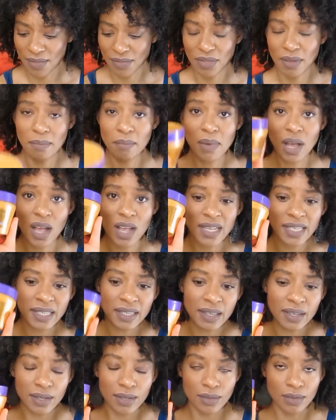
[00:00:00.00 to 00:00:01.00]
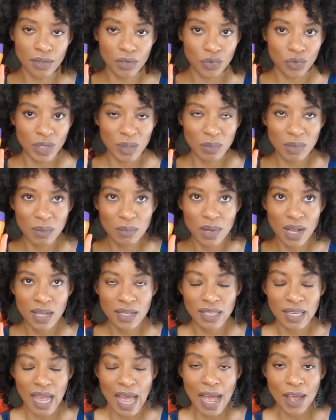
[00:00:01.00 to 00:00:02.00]
the mask, the treatment
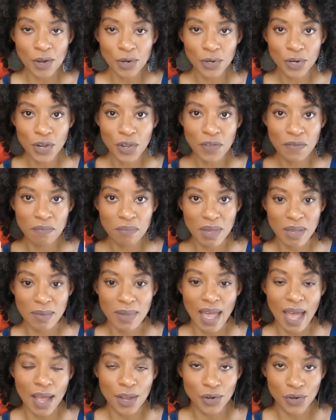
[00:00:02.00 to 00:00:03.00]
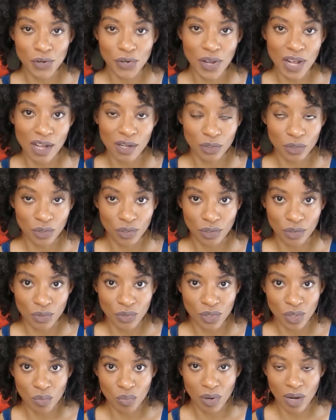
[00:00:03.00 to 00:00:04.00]
mask, I don't know if maybe I don't know how to
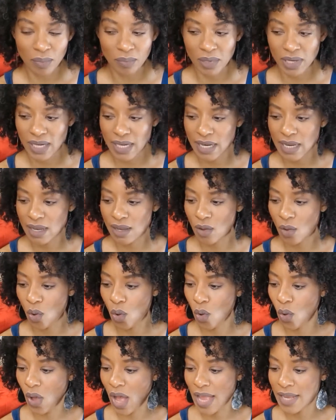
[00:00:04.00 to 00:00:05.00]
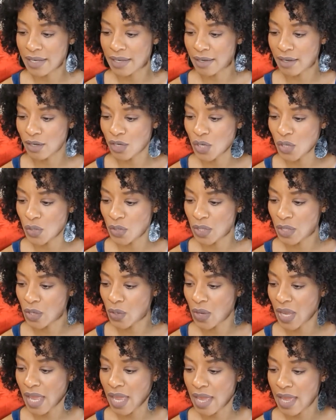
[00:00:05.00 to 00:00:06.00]
use it properly or I didn't use it
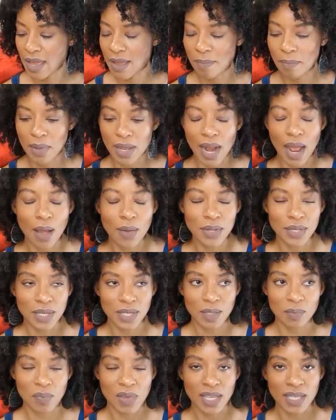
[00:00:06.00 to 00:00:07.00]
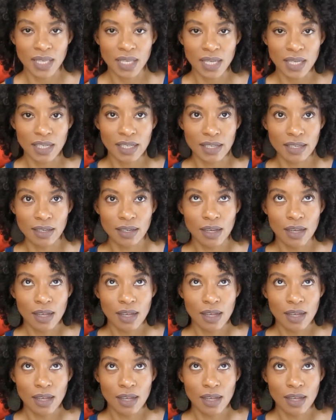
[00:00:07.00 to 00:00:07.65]
okay, but I was expecting it,